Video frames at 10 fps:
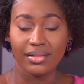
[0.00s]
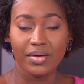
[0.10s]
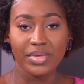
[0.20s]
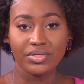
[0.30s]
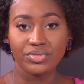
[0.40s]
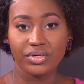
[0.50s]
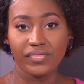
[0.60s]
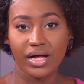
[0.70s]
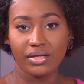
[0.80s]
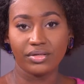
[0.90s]
Now, Minister
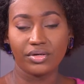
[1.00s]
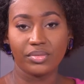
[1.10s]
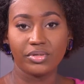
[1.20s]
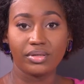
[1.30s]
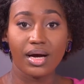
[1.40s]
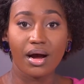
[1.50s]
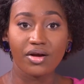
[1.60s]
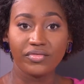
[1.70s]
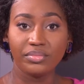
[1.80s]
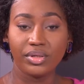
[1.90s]
of Health Honorable
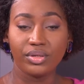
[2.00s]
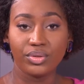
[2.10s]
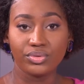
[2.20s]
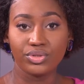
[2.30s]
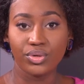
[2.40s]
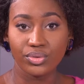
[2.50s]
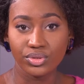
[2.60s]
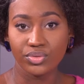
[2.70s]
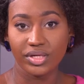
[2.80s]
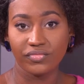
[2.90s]
Carvin Malone
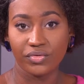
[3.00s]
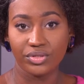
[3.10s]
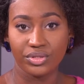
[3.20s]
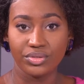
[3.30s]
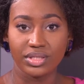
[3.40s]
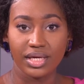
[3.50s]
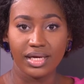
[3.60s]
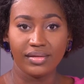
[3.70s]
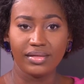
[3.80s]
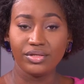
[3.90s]
told 284 News
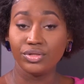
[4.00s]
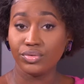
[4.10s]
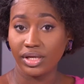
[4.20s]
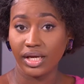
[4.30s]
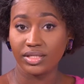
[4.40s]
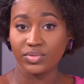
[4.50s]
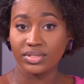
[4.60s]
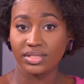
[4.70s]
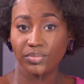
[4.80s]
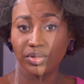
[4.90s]
that the new case
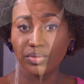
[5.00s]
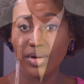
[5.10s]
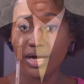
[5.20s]
was someone who